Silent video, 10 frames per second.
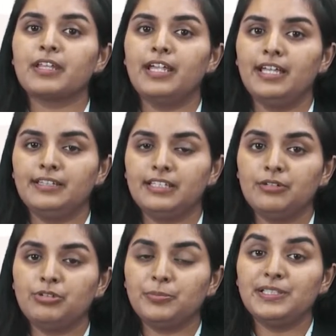and
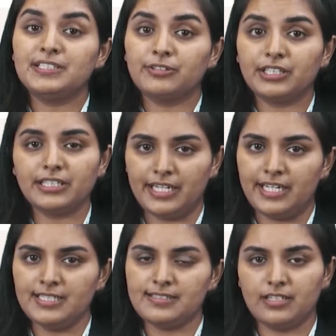there would be certain
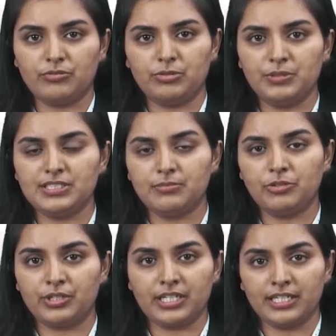ads, there would be some
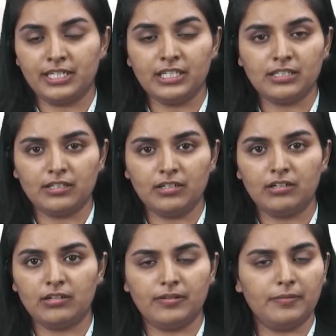organic
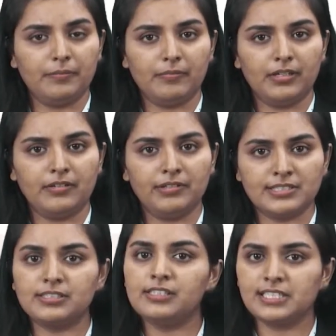
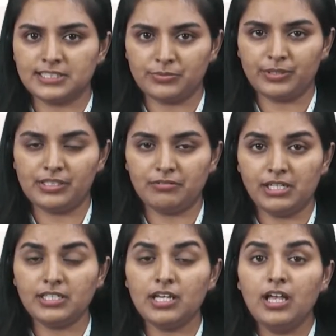result as well,
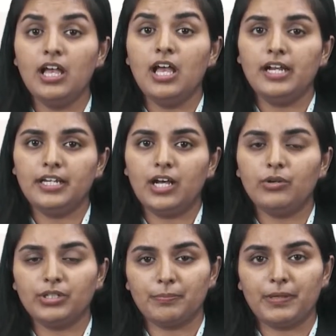right? Now,
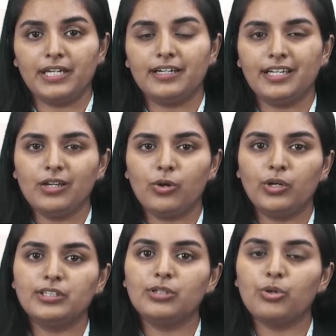depending
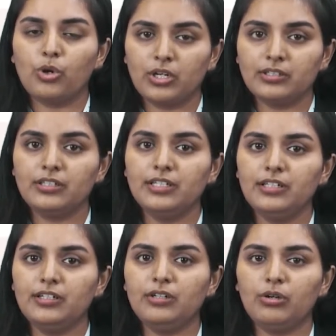on the
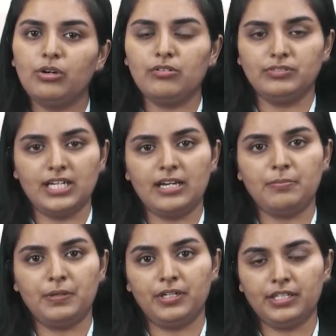content of that
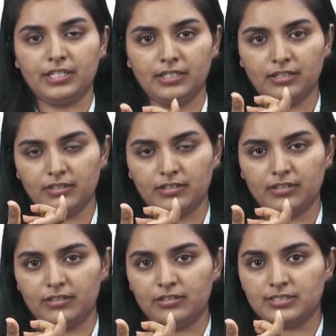
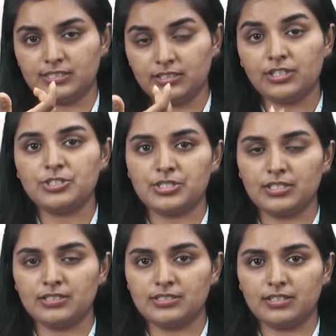particular
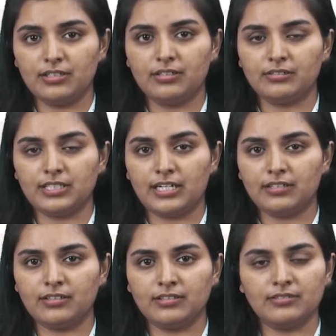searches,
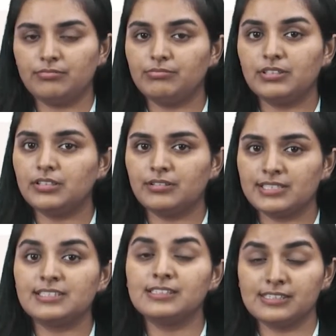the
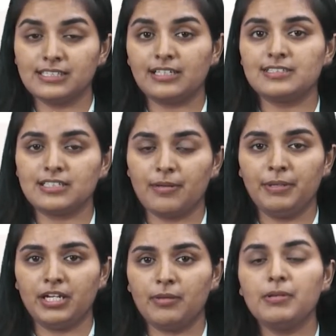results that is
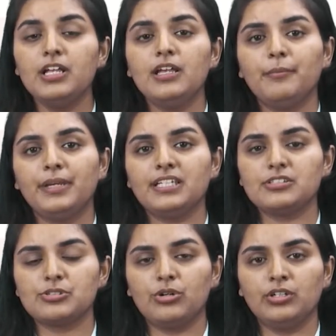coming up,
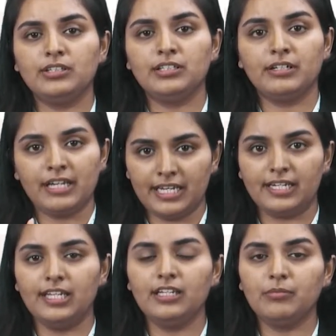based on their
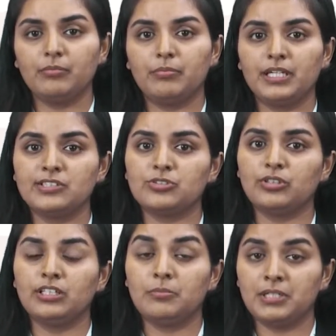heading, based
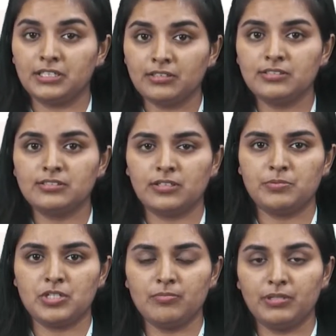on their meta
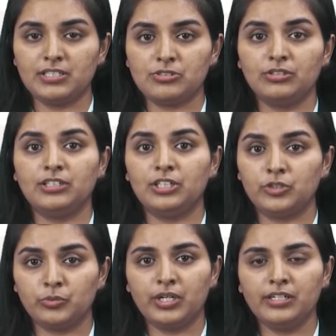description, based on their
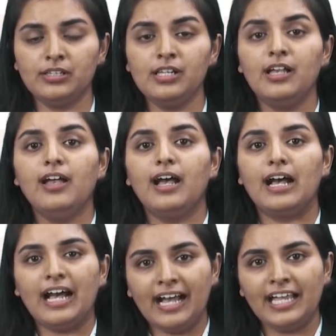URL,
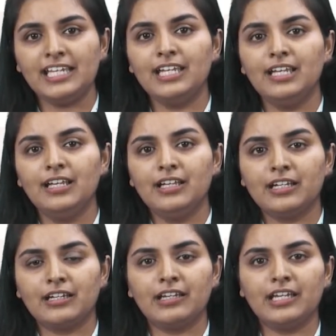I
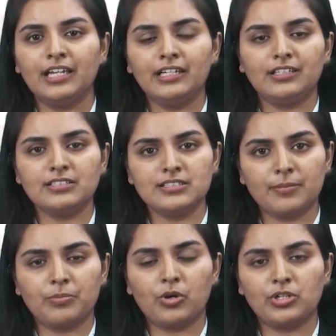create a
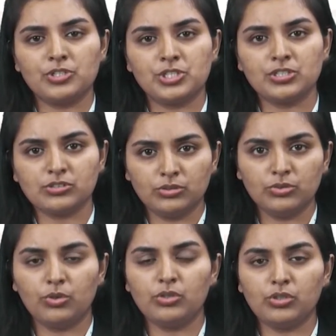subconscious
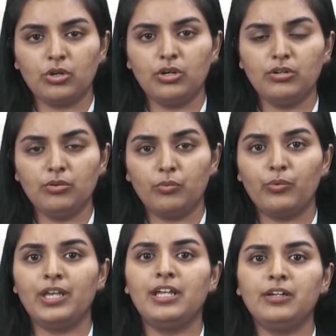note on
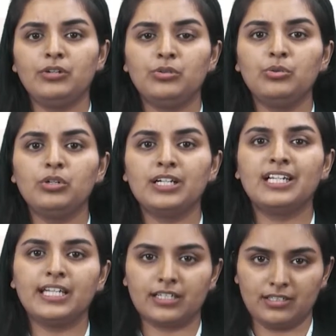where to
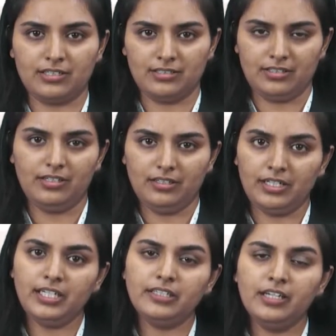click,
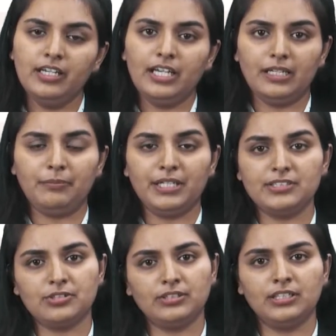right? And
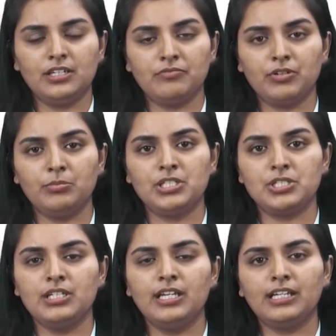based on that
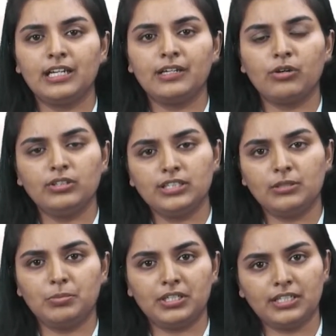information, I click on
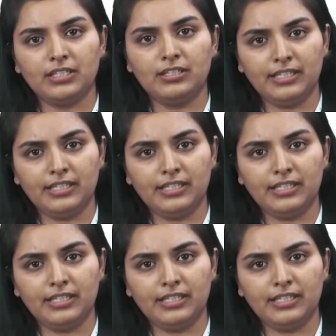that particular